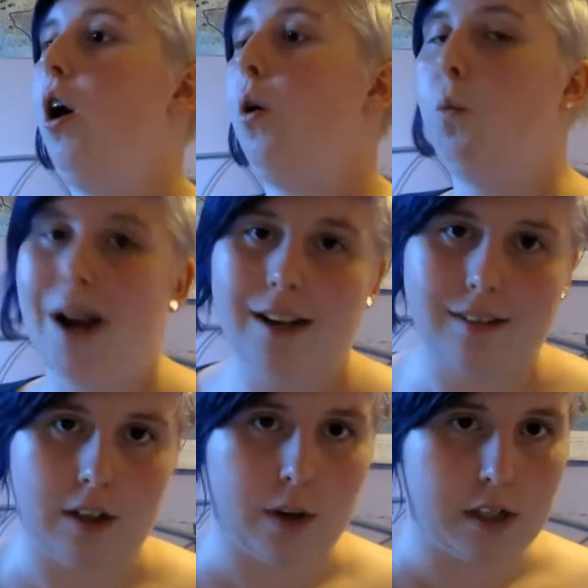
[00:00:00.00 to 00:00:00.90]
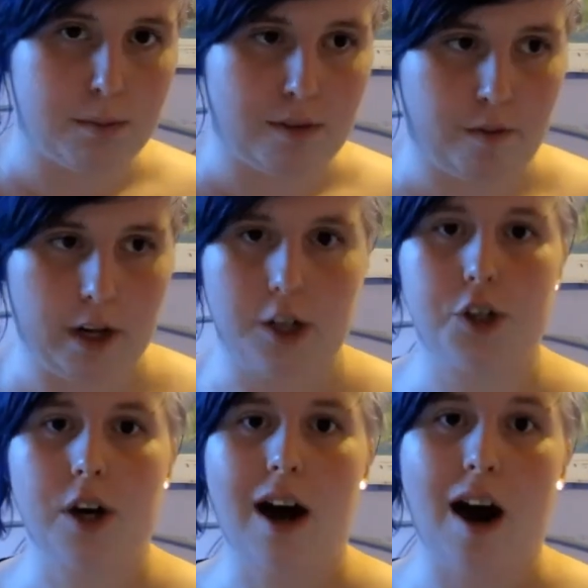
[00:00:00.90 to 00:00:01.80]
When is it going to be
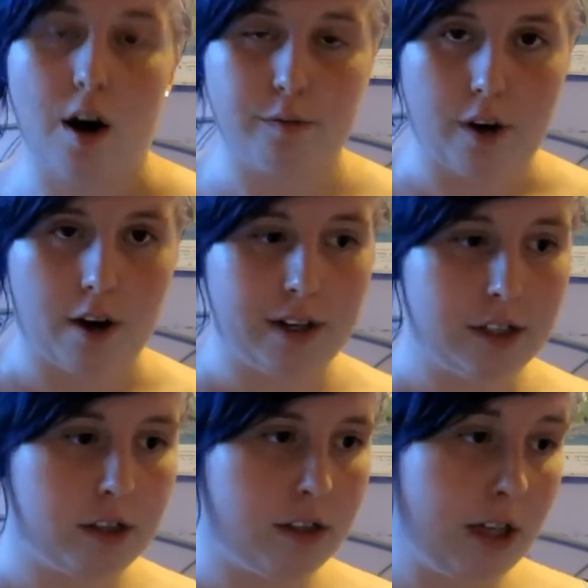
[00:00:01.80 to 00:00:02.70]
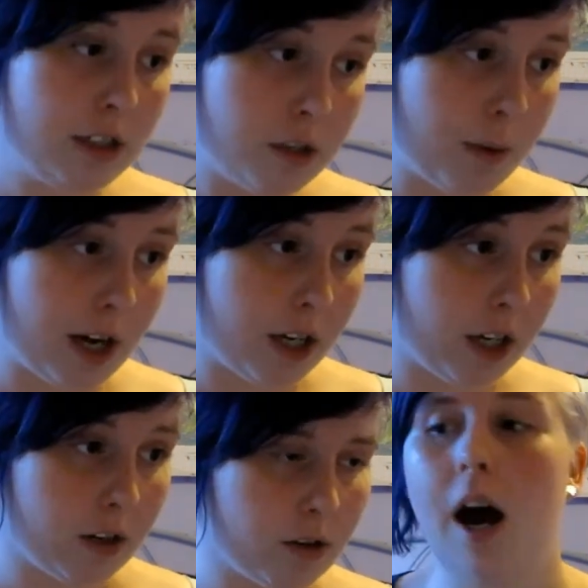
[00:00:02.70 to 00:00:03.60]
finished? How far into it are
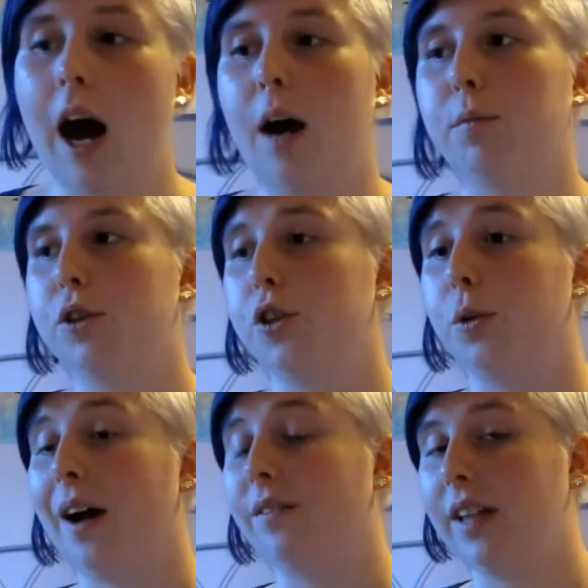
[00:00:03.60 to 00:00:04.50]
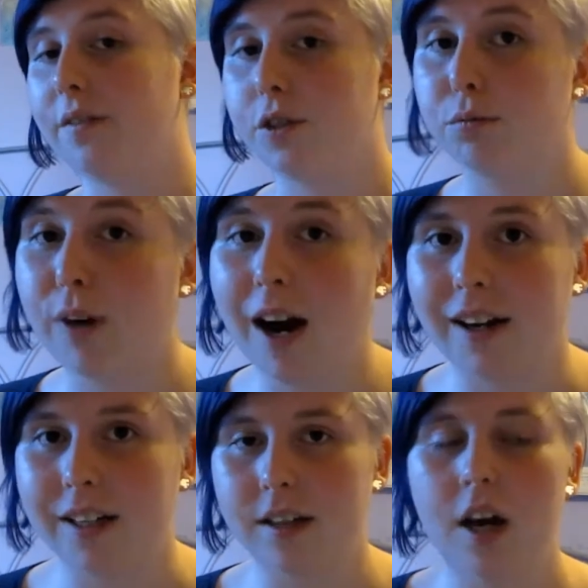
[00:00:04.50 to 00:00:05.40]
you? How much do you have left to
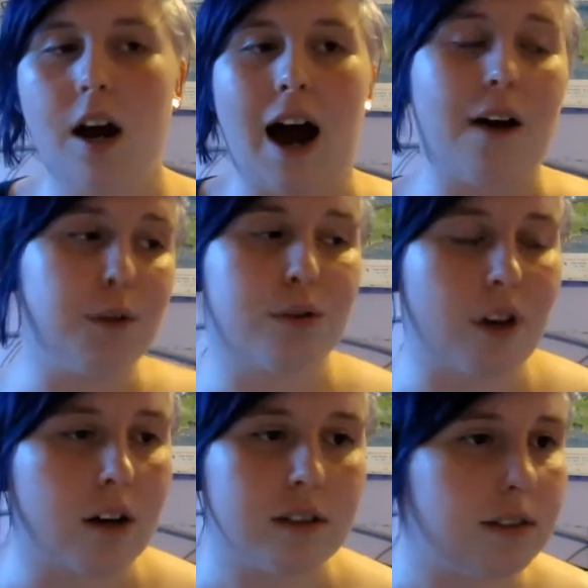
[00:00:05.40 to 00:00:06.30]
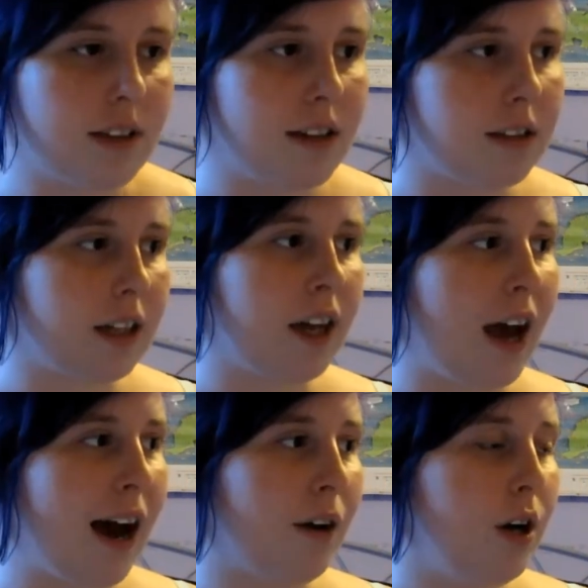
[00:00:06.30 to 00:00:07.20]
write? Have you started sending it
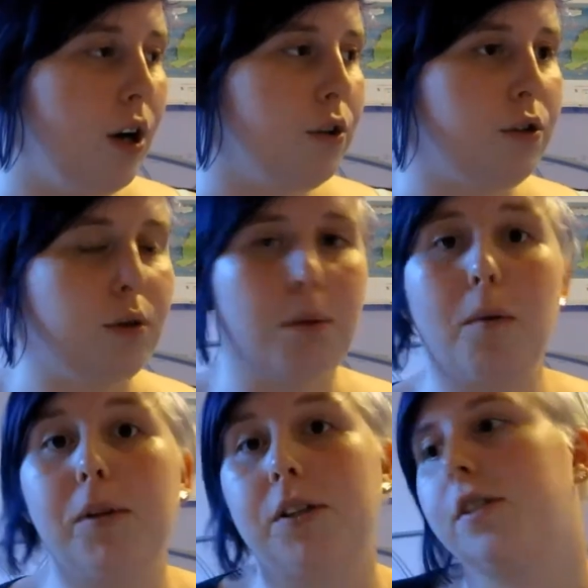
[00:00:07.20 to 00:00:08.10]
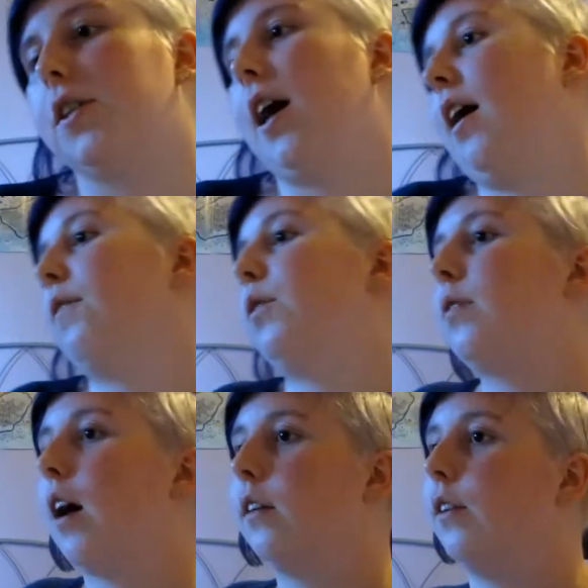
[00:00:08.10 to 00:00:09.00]
out to publishers yet? Have you
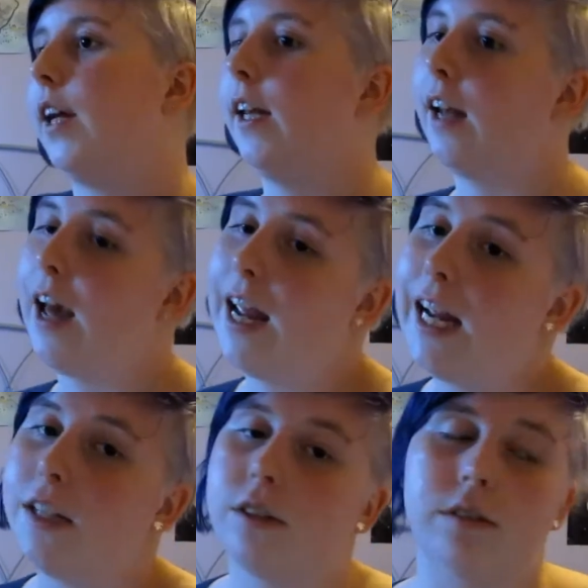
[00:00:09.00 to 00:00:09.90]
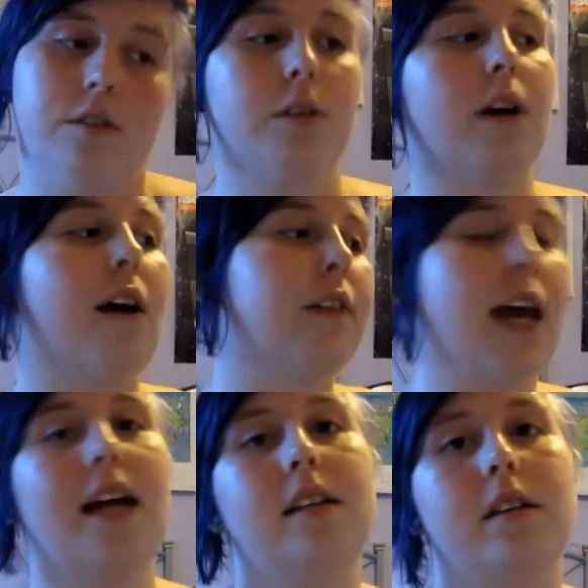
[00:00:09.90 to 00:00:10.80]
started looking at agents? Do you have an
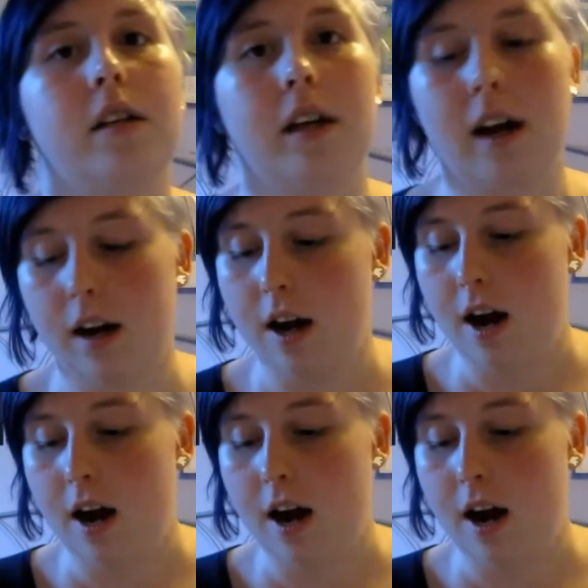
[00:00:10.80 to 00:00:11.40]
editor yet?